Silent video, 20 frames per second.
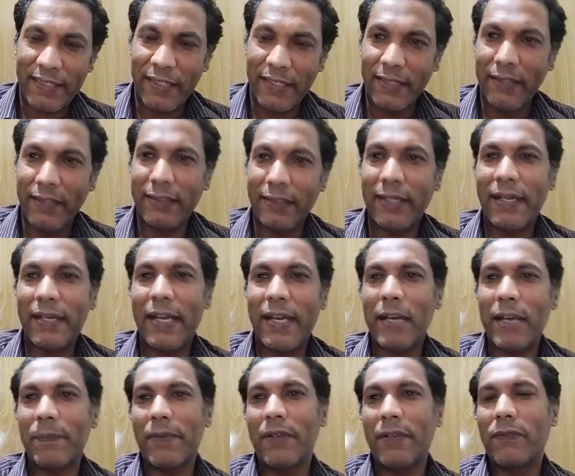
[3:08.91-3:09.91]
thing that
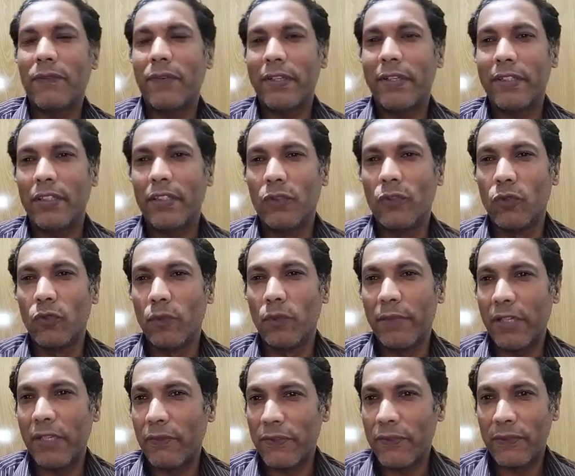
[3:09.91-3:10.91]
happened for
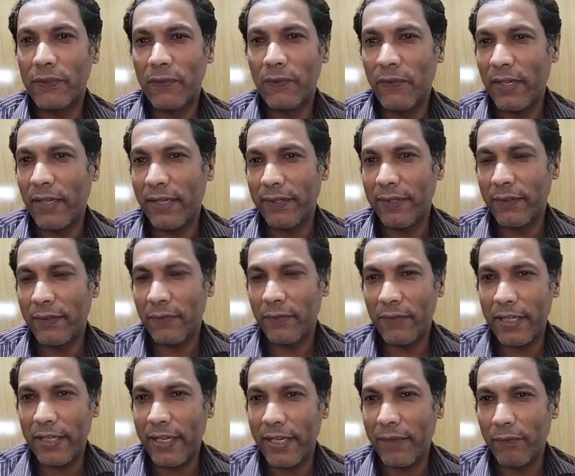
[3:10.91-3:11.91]
Ethiopia was the filling of
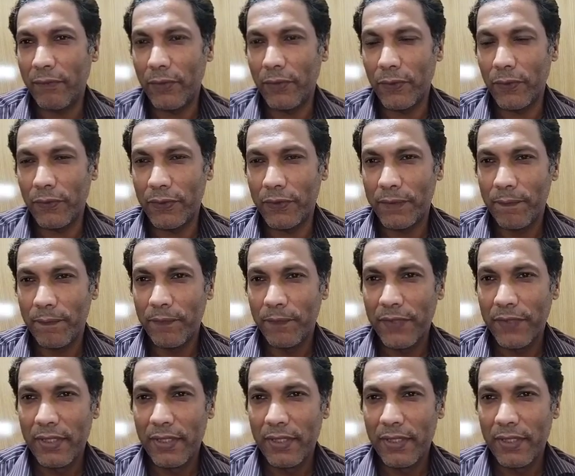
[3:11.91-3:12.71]
dam, viewers.